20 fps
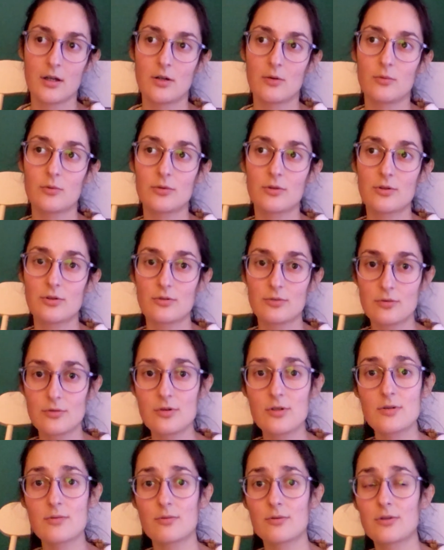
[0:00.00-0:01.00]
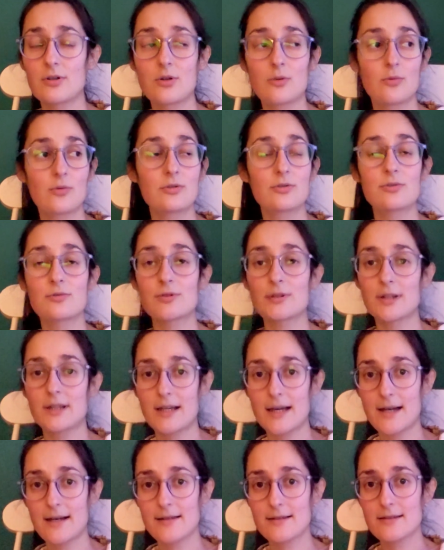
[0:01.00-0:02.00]
What you do is when you want to
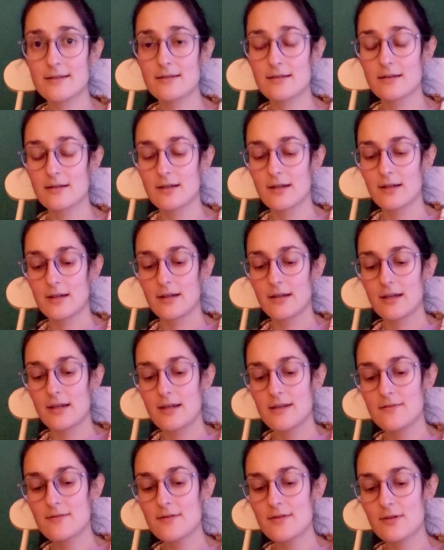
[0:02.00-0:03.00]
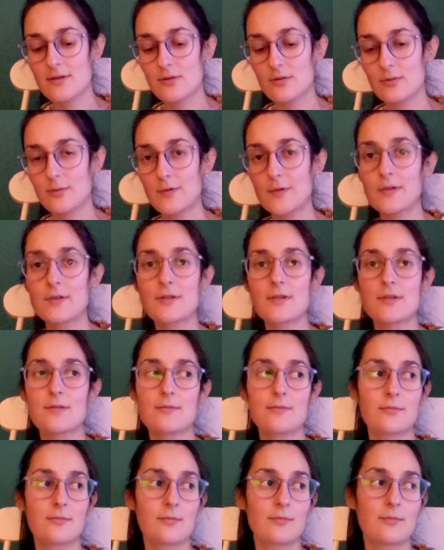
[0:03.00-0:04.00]
relax. Even though it feels
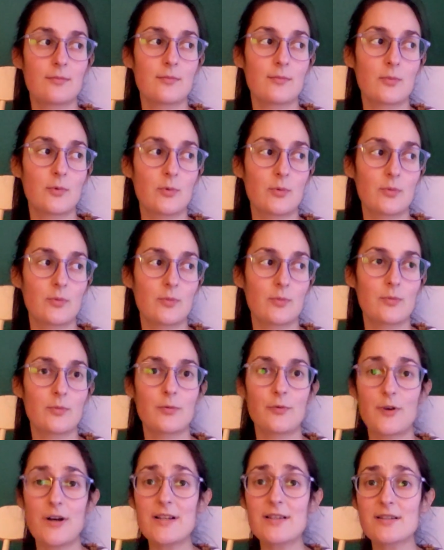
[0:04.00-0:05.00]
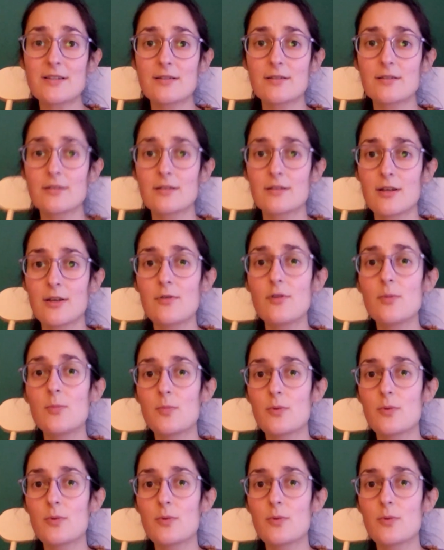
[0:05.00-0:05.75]
faster if you